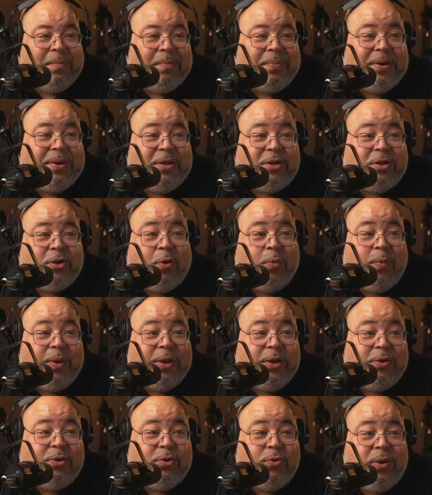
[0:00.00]
so when
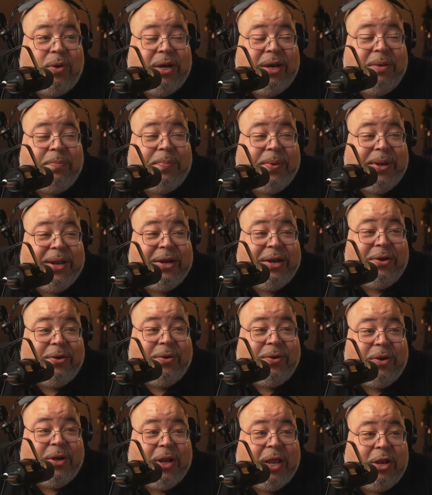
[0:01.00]
you do it in
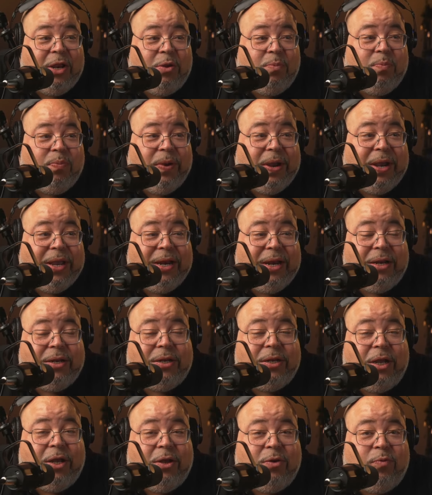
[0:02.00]
Blender and you bring it
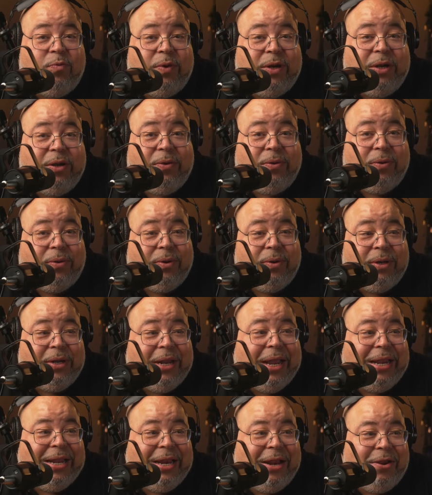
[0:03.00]
into Unreal, yeah,
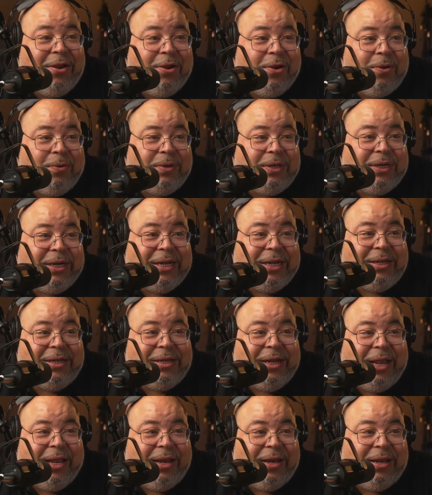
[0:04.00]
there you go, Jet
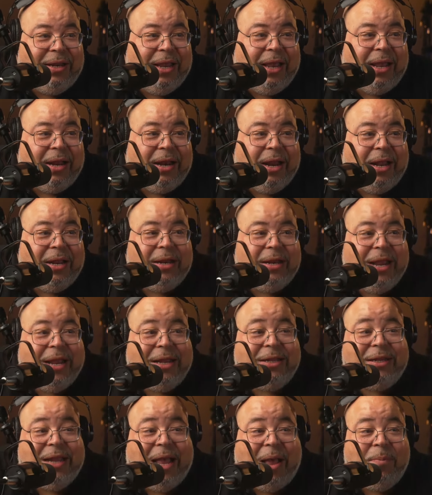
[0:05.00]
Set. Yeah, that,
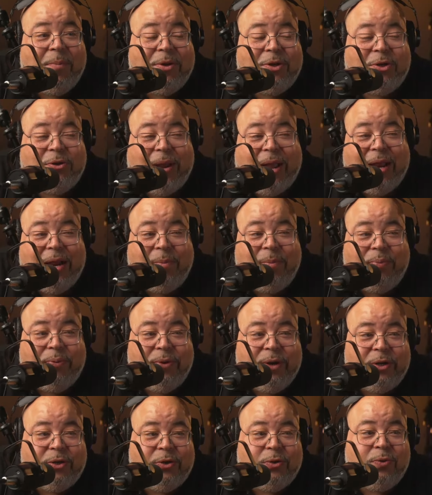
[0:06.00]
that's I'm gonna try them
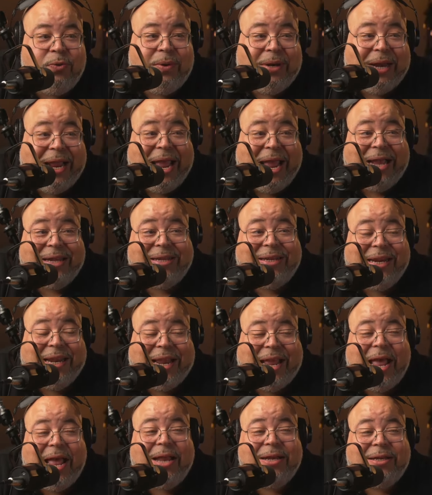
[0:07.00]
pretty soon. They actually
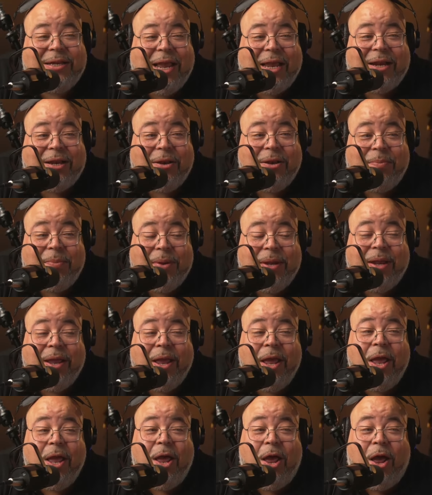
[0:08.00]
contacted me
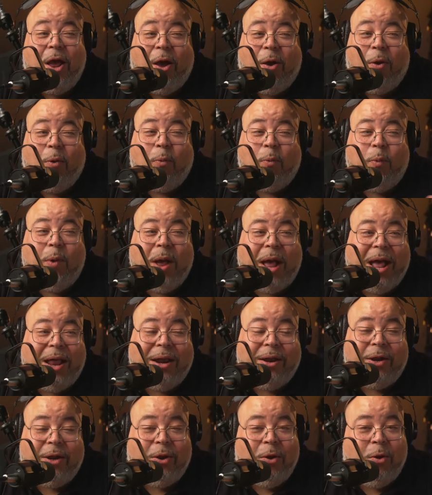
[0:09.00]
a
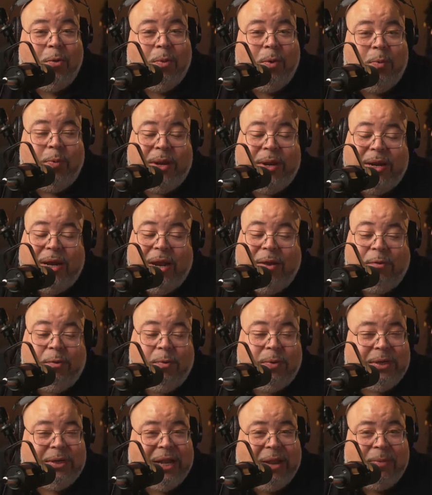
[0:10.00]
while ago, but we never
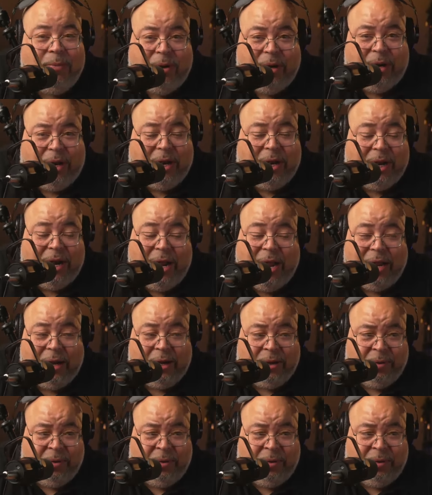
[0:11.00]
was able to connect.